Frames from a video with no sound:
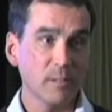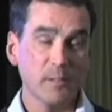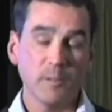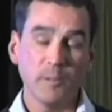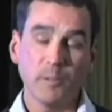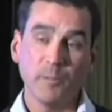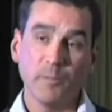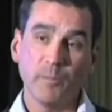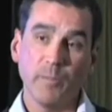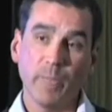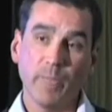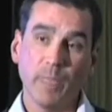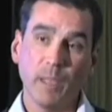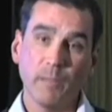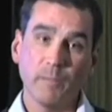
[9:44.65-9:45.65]

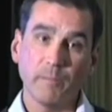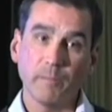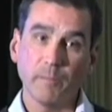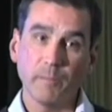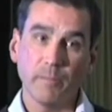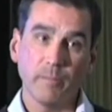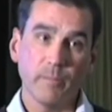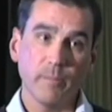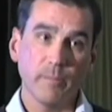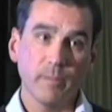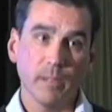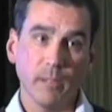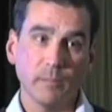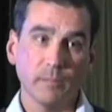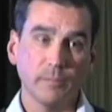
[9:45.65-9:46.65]

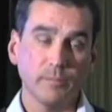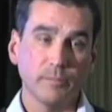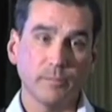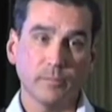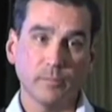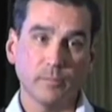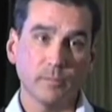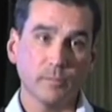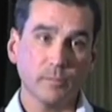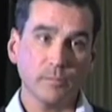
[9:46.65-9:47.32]
No one is speaking in this clip.